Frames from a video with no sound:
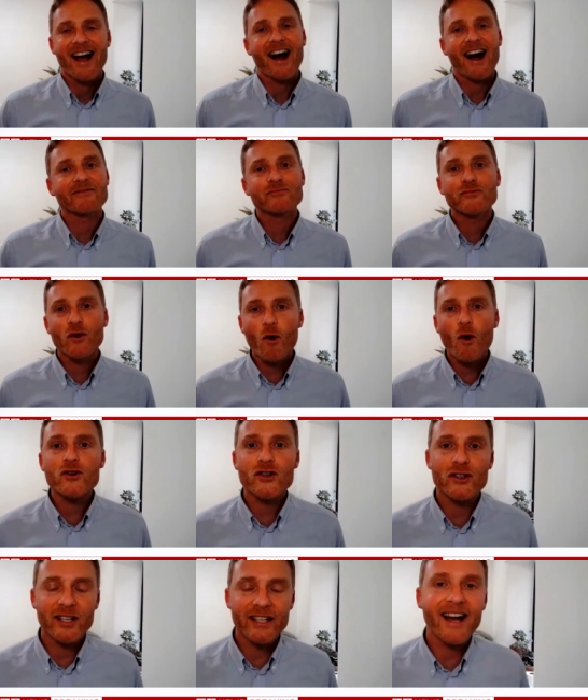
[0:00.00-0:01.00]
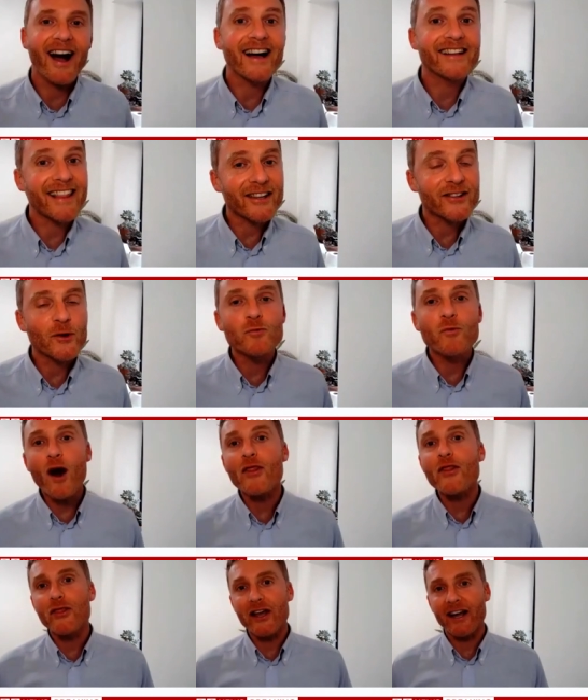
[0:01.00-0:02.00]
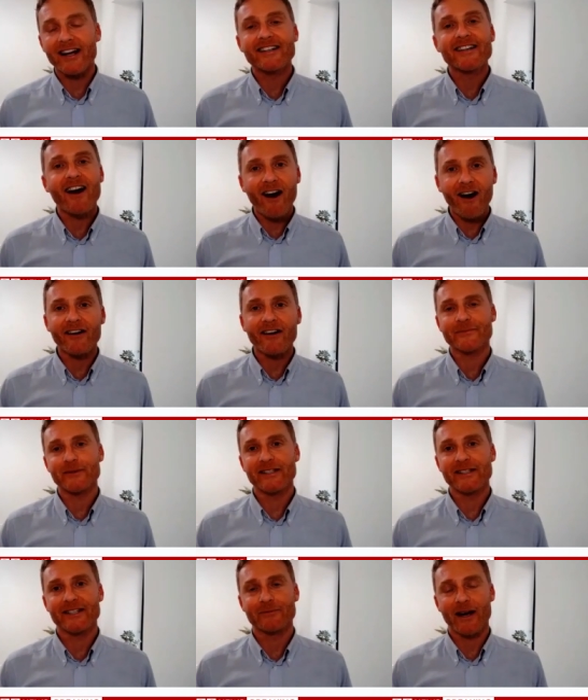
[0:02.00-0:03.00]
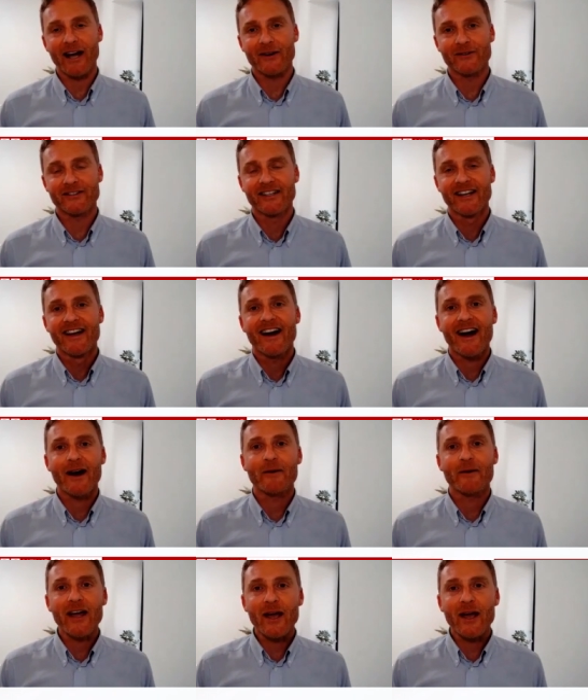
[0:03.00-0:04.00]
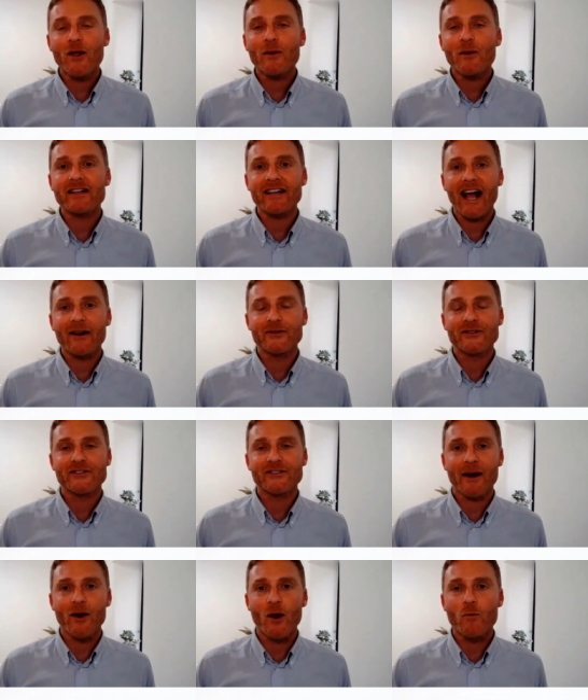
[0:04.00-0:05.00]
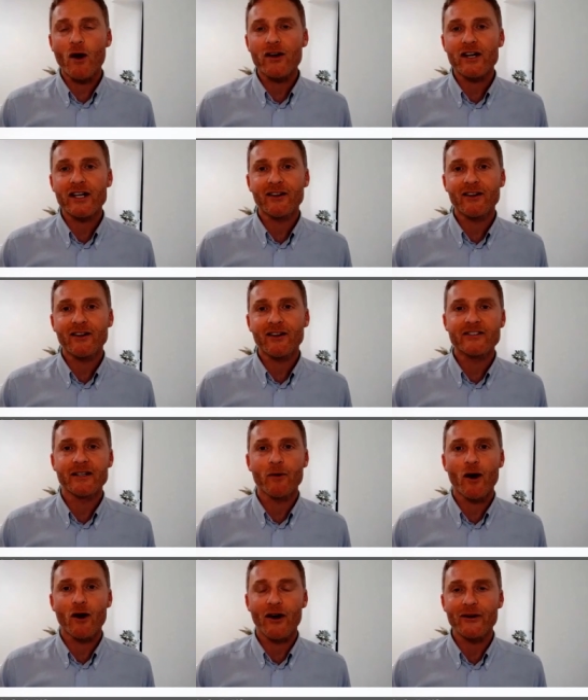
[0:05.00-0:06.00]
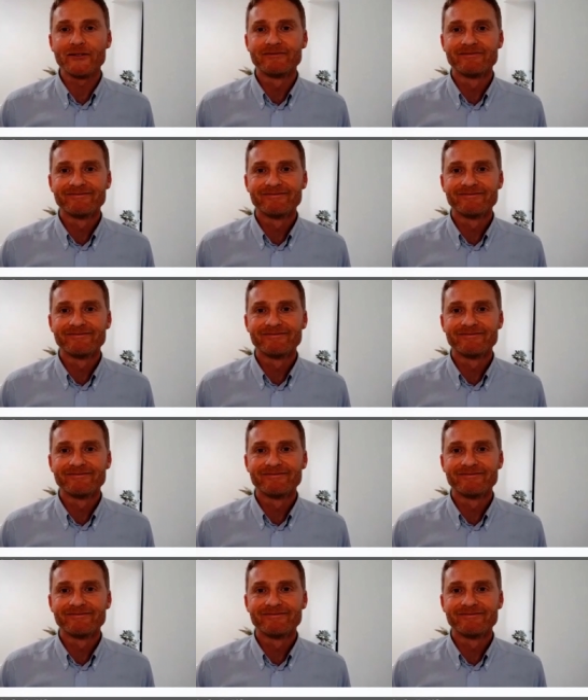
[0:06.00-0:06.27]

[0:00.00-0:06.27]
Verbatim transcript: Unfortunately, I, that's the one thing I can't speak about. Um, they will be announced. Um, I, I, don't want to. I don't